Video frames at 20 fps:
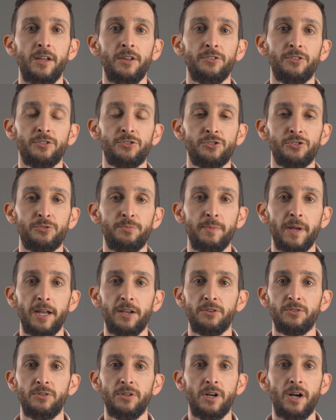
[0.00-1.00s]
such as
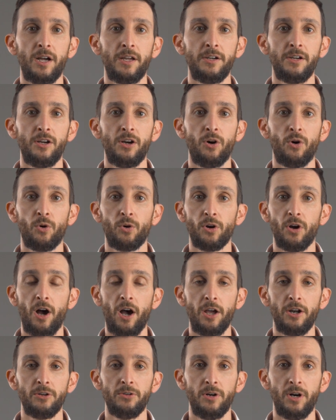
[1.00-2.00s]
manual on or
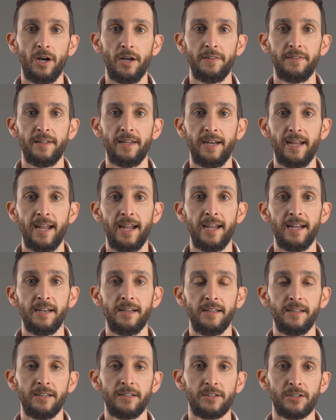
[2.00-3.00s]
auto on, that aid
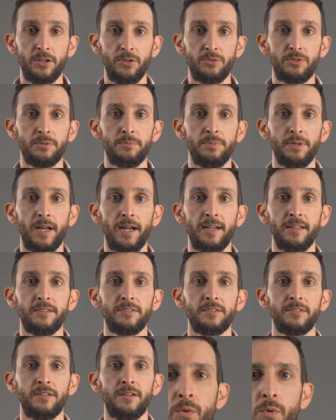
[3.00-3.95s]
in code compliance.